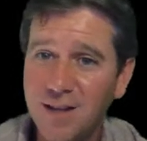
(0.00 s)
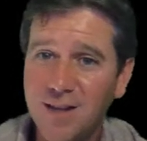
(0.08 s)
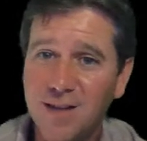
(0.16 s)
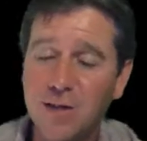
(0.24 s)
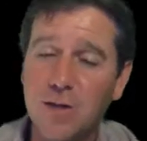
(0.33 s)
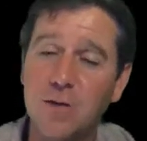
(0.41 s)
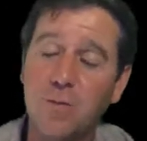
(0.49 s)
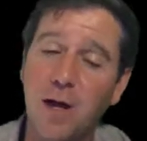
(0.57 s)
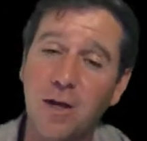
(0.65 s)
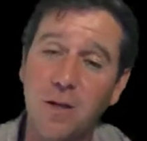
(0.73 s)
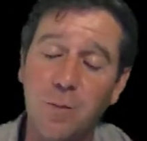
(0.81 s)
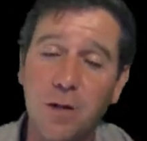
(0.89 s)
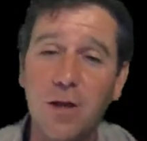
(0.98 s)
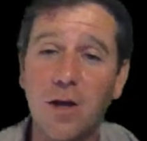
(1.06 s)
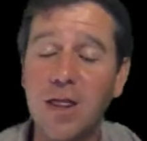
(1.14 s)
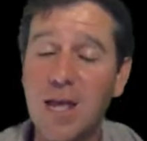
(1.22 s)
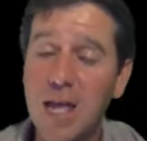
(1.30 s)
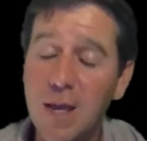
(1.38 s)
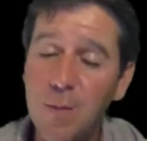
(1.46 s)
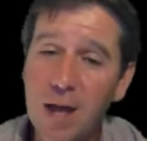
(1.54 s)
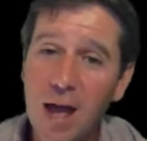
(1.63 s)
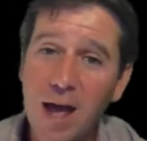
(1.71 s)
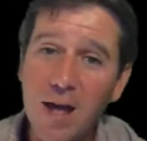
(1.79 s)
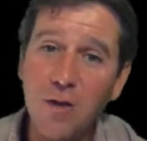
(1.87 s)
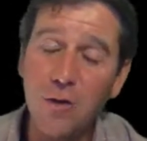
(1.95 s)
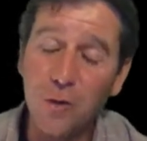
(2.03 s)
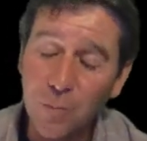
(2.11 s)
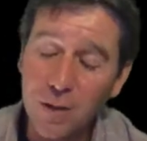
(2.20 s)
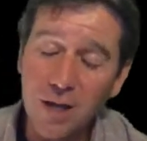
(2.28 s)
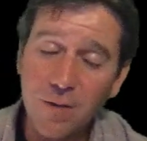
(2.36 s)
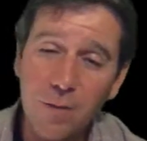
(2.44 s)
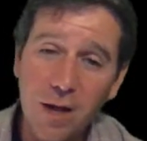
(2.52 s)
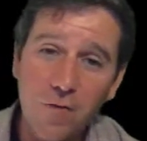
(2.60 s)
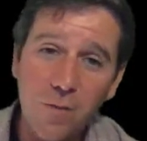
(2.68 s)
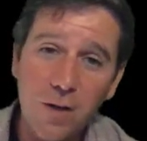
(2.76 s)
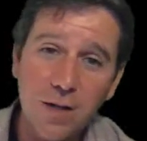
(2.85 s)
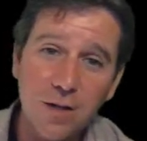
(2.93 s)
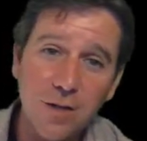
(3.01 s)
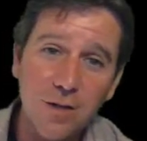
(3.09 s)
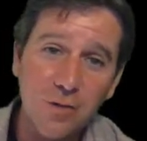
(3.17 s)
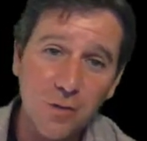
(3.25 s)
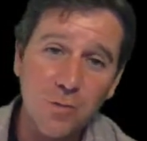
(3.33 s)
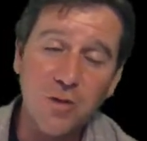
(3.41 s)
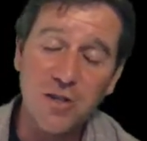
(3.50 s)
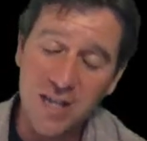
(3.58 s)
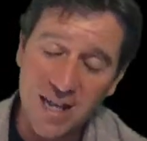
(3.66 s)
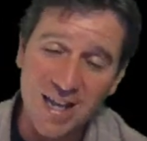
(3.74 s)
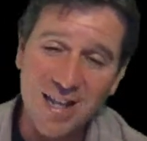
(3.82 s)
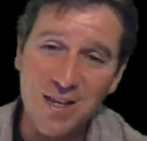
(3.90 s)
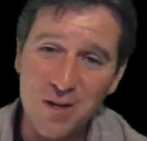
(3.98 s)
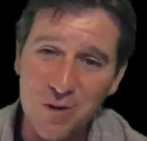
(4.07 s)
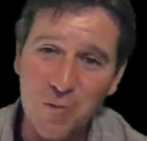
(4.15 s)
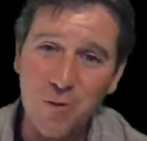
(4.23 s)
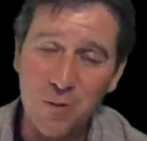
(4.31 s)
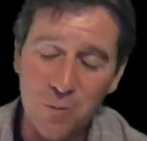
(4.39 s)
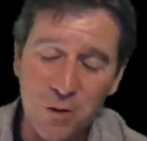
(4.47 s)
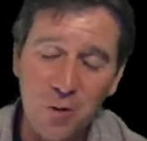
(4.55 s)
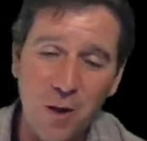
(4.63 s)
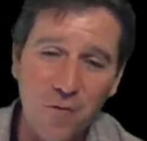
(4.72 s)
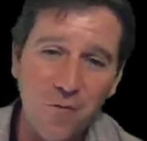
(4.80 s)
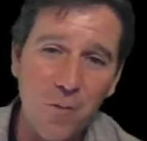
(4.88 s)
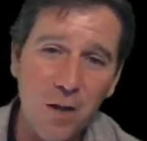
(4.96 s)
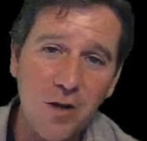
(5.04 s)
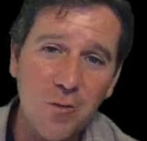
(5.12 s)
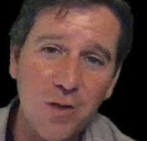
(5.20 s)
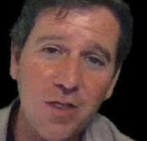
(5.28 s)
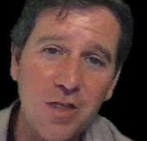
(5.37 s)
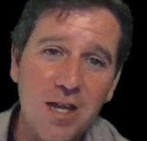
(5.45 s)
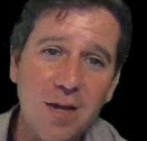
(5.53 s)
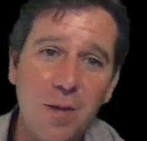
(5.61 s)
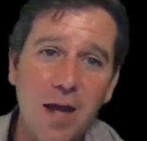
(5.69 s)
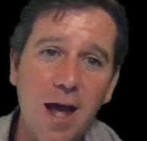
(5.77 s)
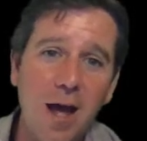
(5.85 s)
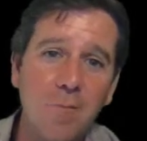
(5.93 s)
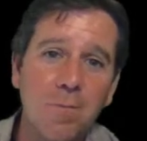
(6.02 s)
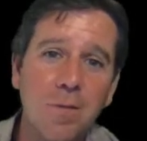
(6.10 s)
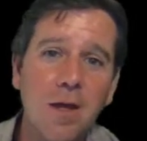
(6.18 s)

This is actually based out of the EBI, the European Bioinformatics Institute, which again, we're quite familiar with the EBI.